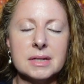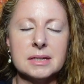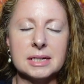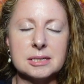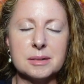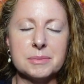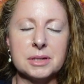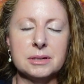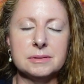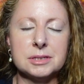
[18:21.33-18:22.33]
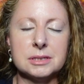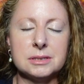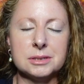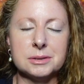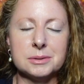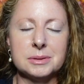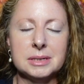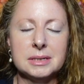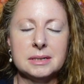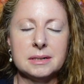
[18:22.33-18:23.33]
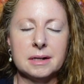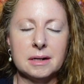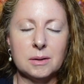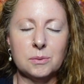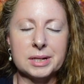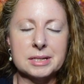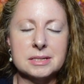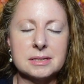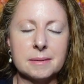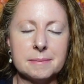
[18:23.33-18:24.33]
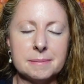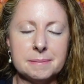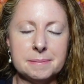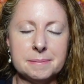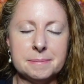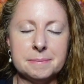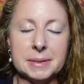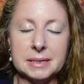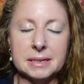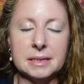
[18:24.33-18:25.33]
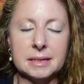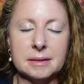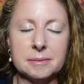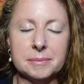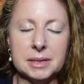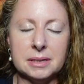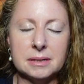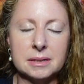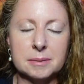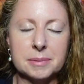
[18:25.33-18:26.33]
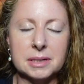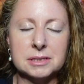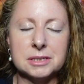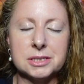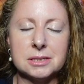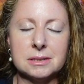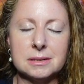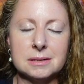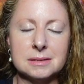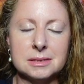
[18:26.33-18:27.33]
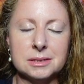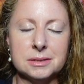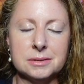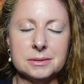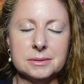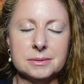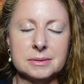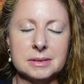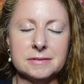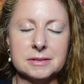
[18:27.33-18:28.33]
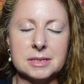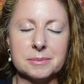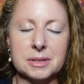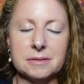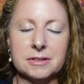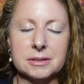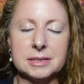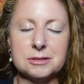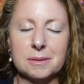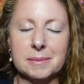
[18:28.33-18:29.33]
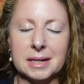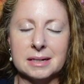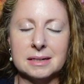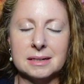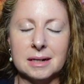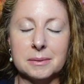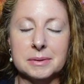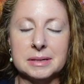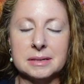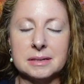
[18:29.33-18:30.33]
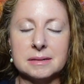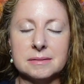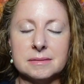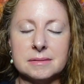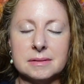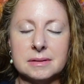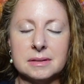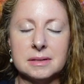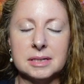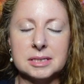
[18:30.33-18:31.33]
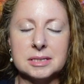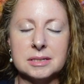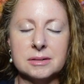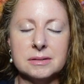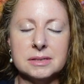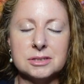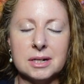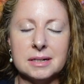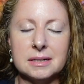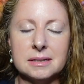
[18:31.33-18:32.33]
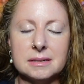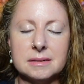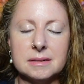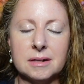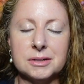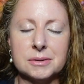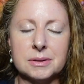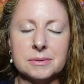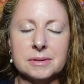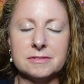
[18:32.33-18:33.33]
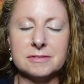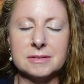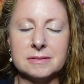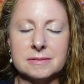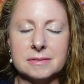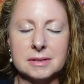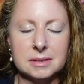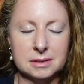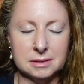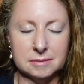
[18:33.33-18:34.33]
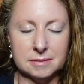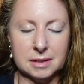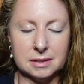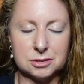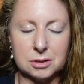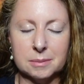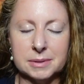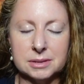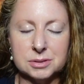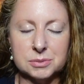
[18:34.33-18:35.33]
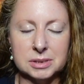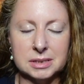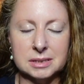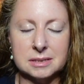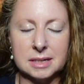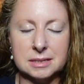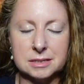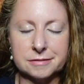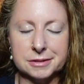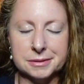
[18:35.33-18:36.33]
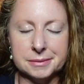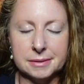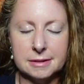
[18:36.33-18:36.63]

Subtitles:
that's something you should do with somebody like me, like a practitioner. If it's something very traumatic, I wouldn't necessarily try it on your own if that trauma is really intense for you.